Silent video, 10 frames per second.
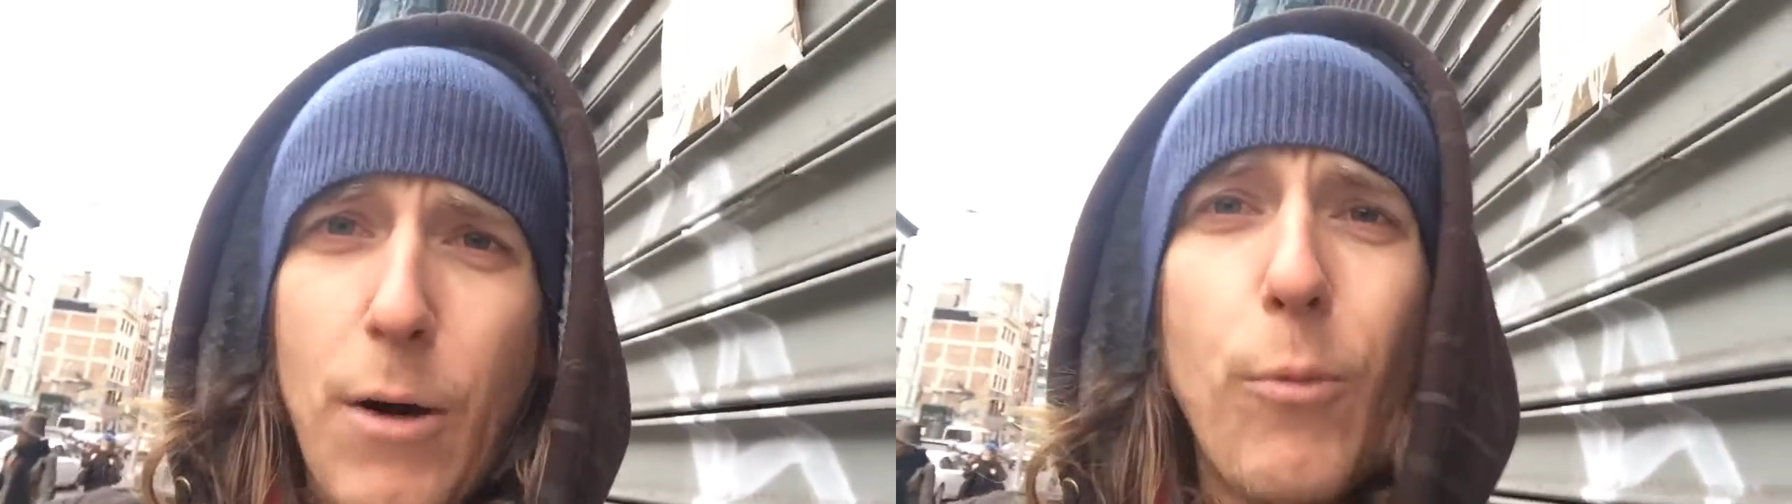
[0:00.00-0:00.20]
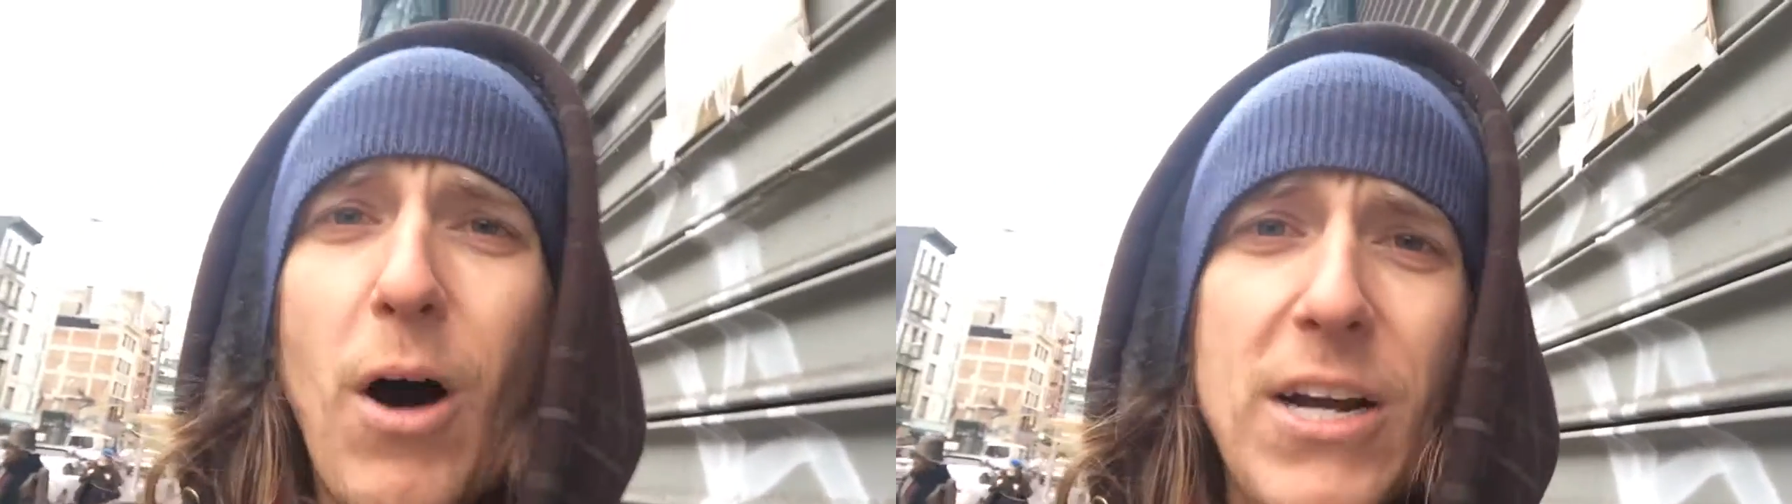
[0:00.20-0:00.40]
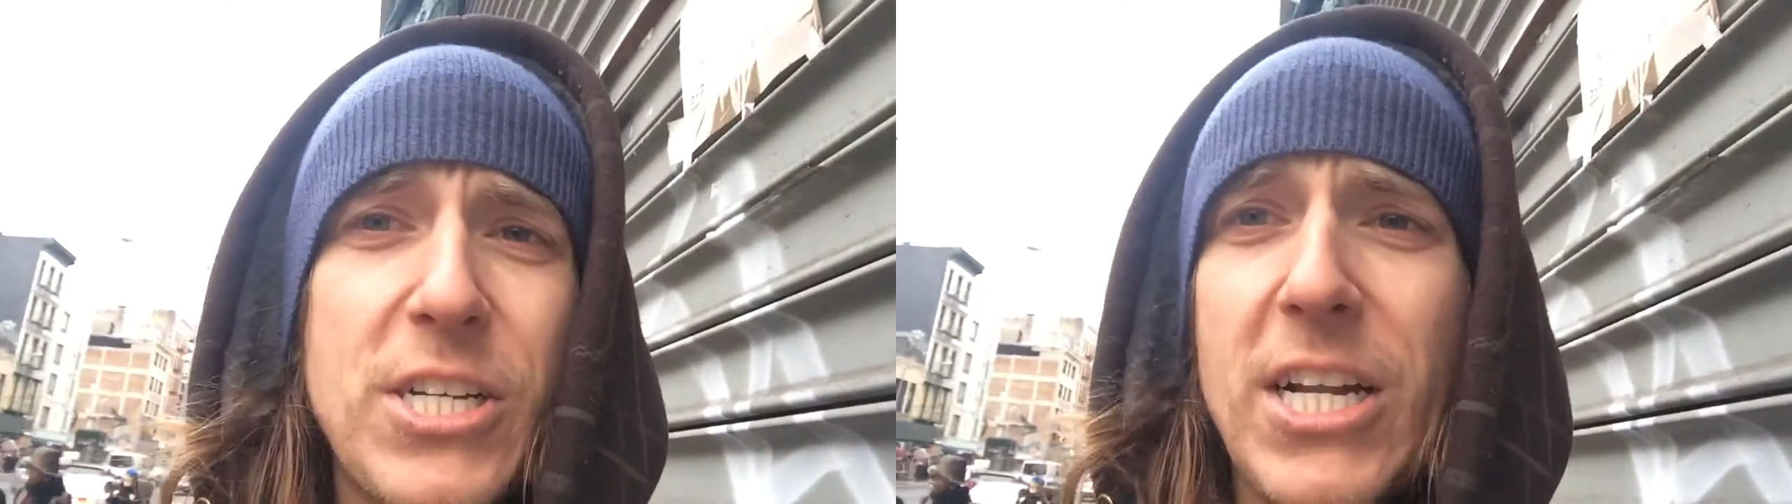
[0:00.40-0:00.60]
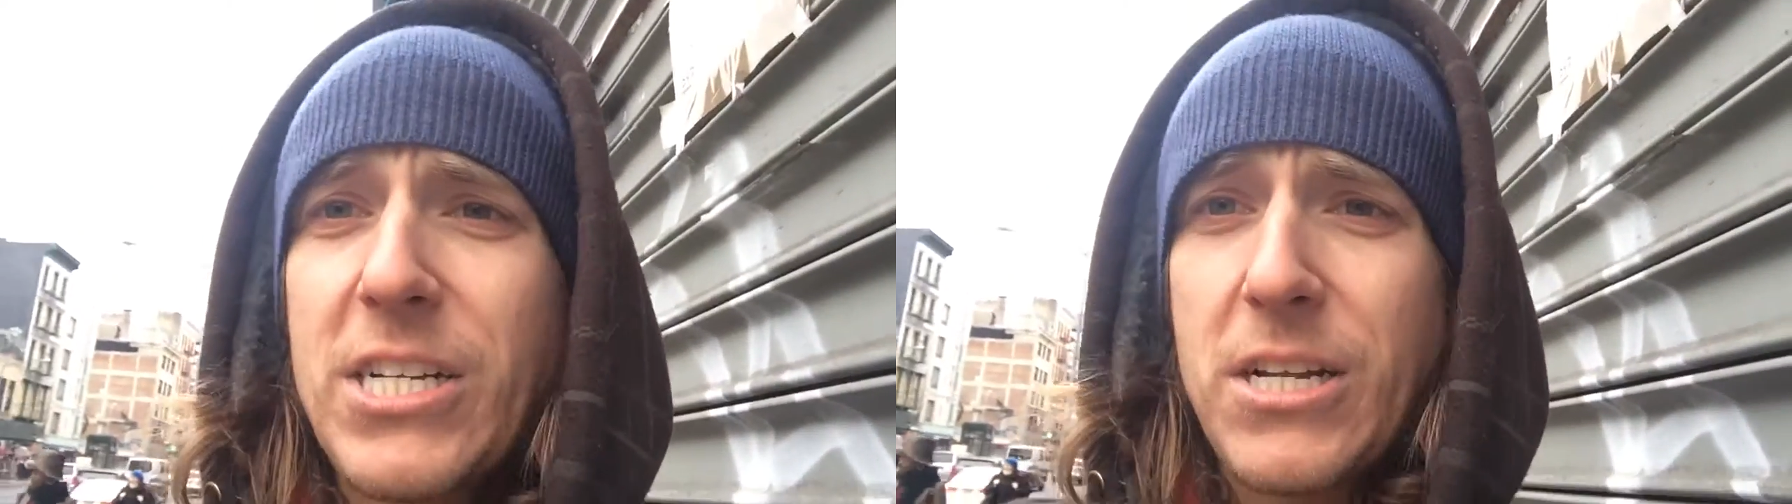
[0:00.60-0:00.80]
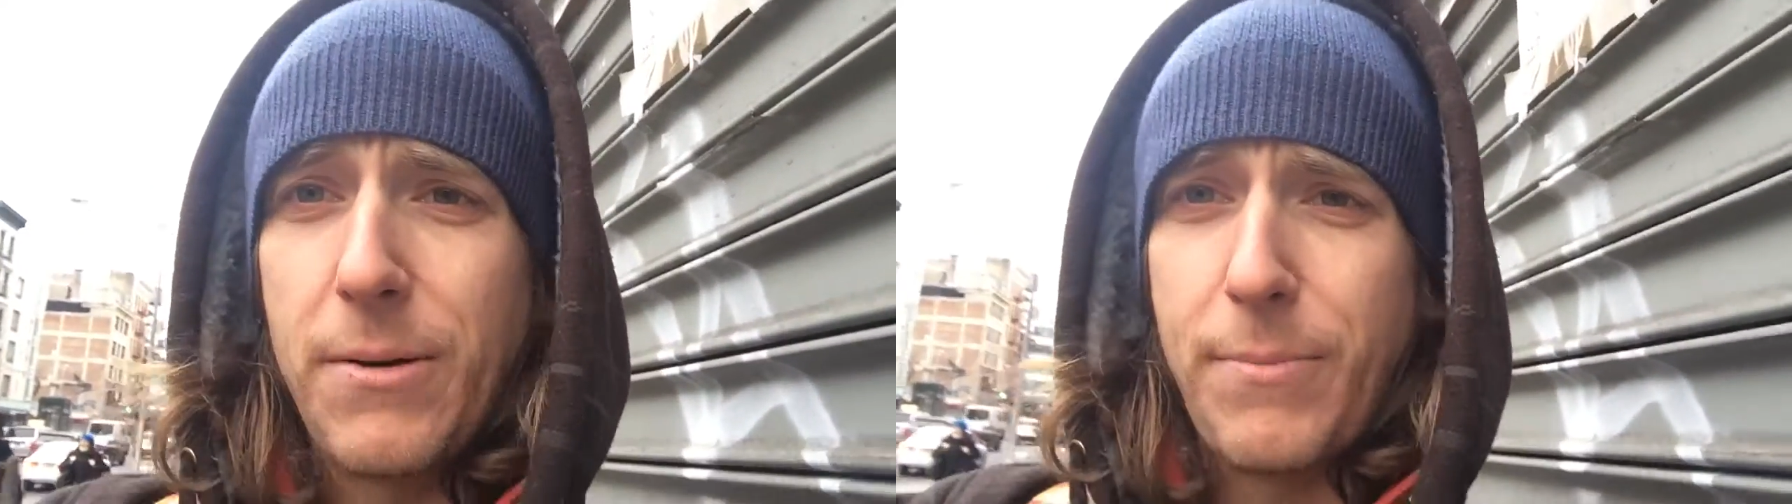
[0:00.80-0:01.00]
watch that
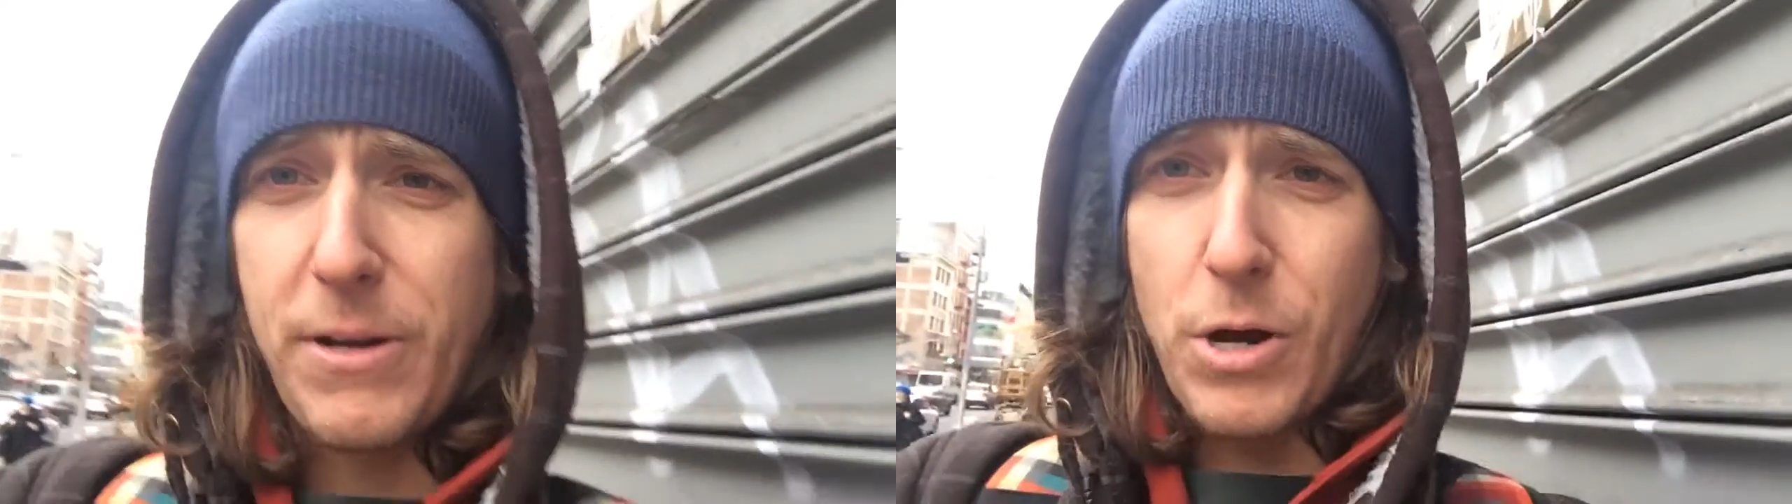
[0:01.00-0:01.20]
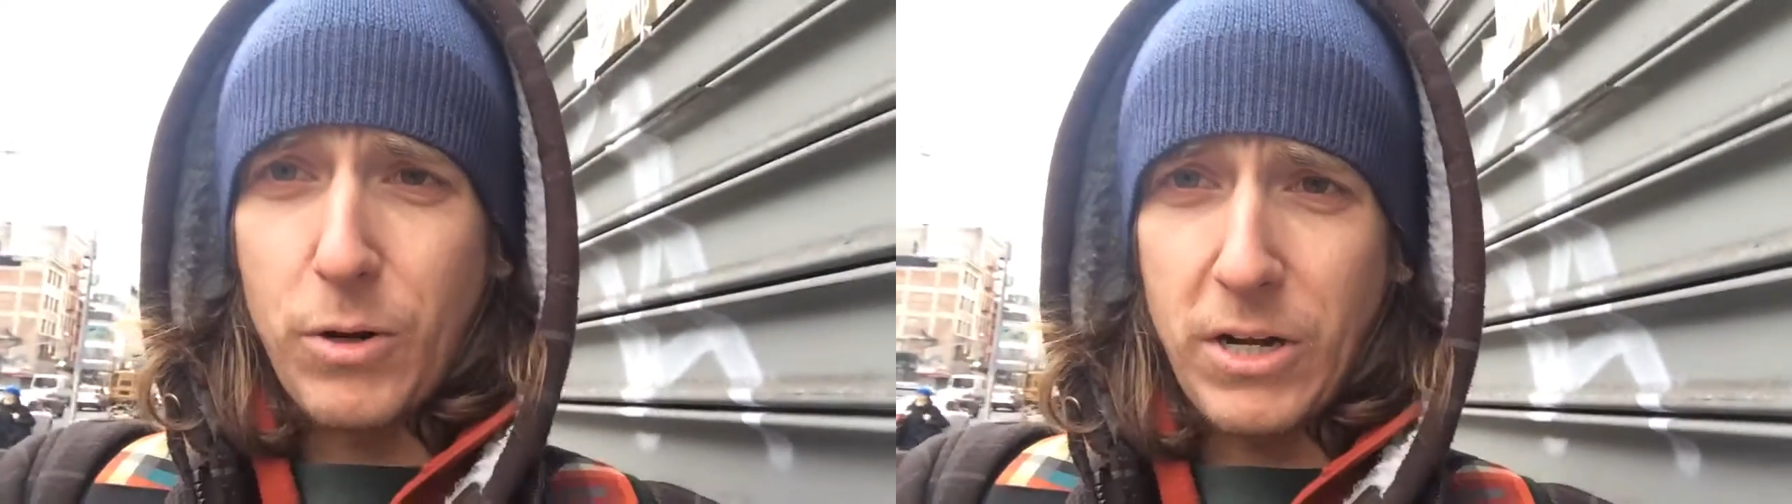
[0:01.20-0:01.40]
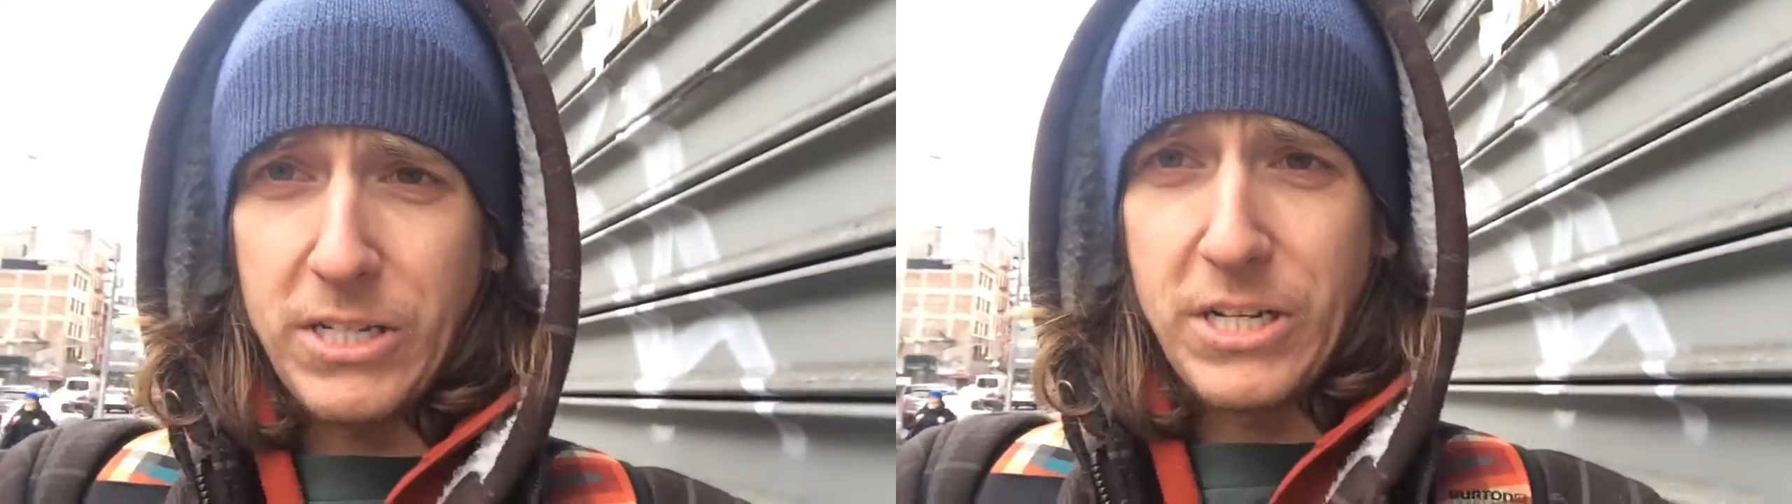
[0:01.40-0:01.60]
is going to be no good